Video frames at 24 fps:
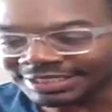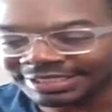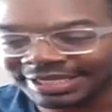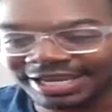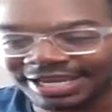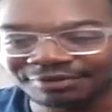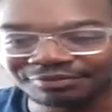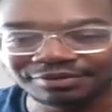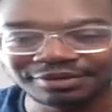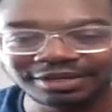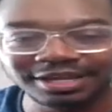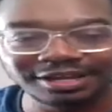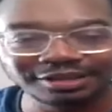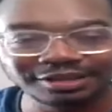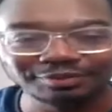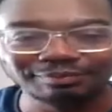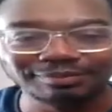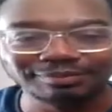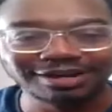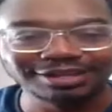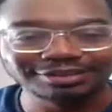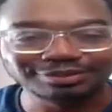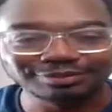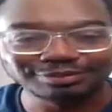Every other
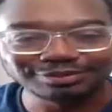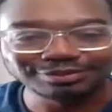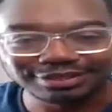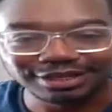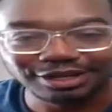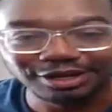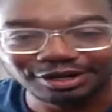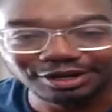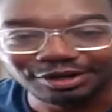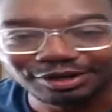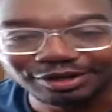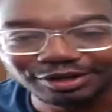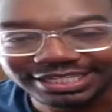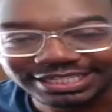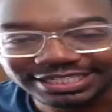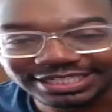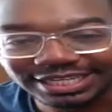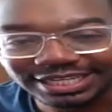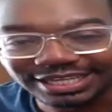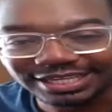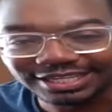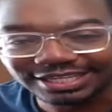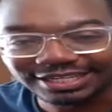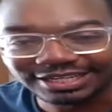month or so, and
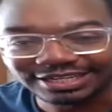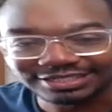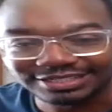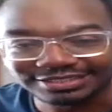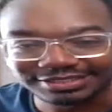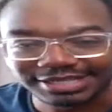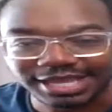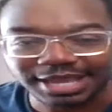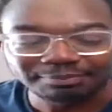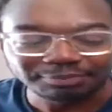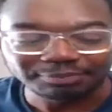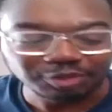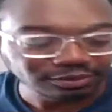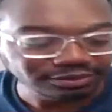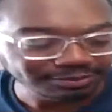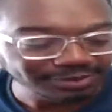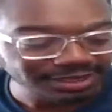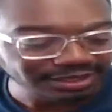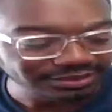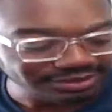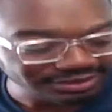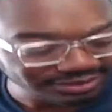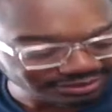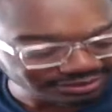and uh, Zap knows
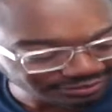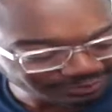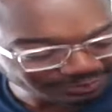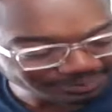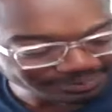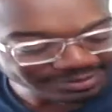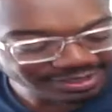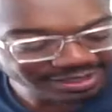about these.